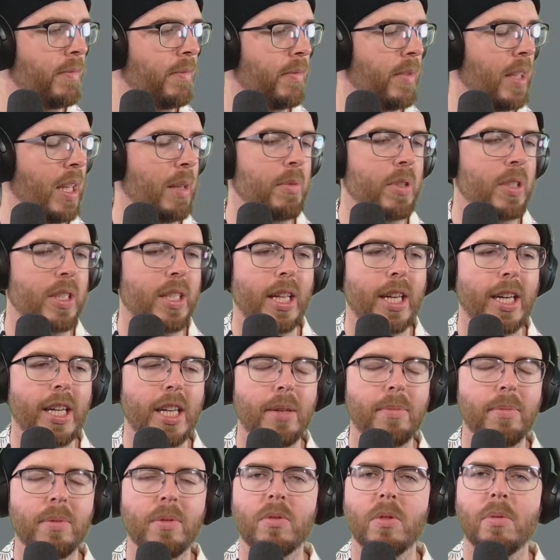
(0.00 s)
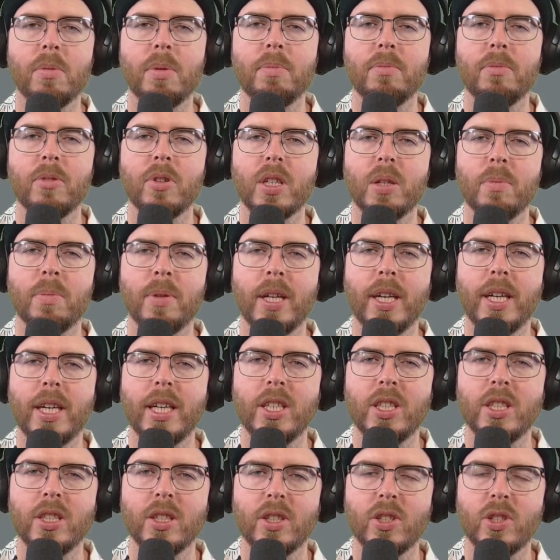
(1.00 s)
I'm just glad I've been remembering to play
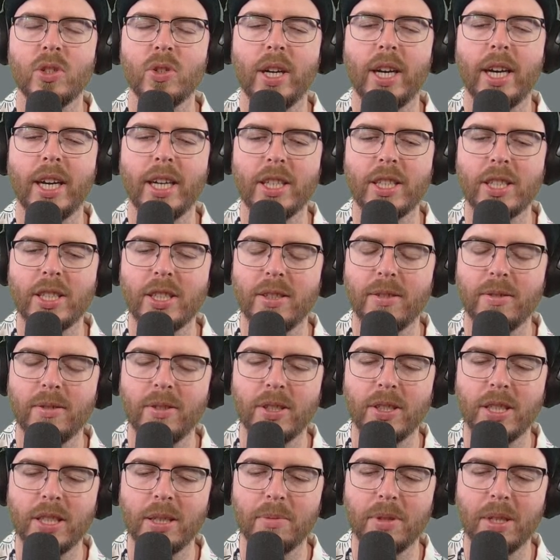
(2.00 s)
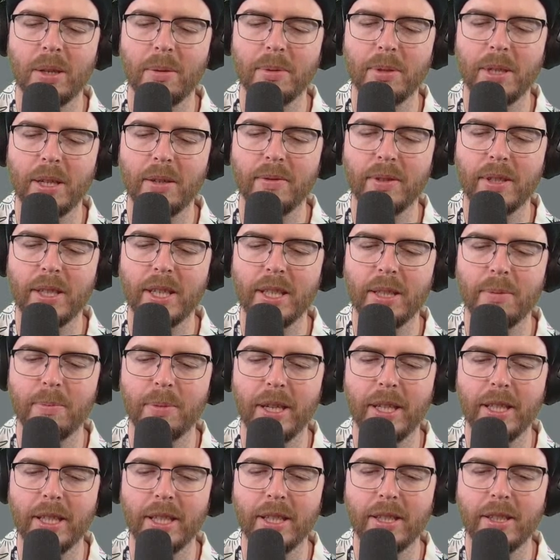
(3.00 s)
each of the tracks, because sometimes I forget to
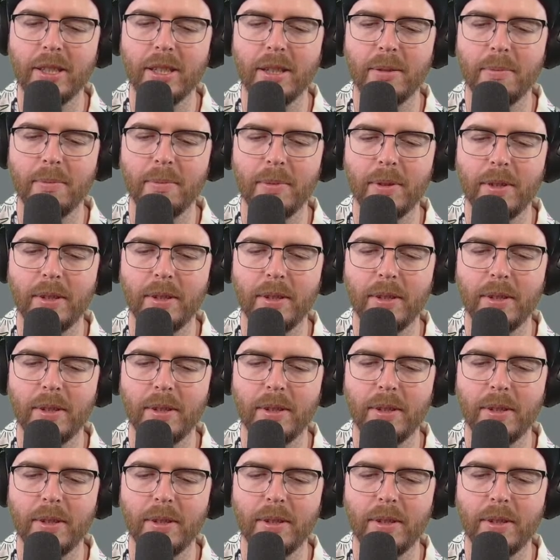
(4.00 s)
play the end of them.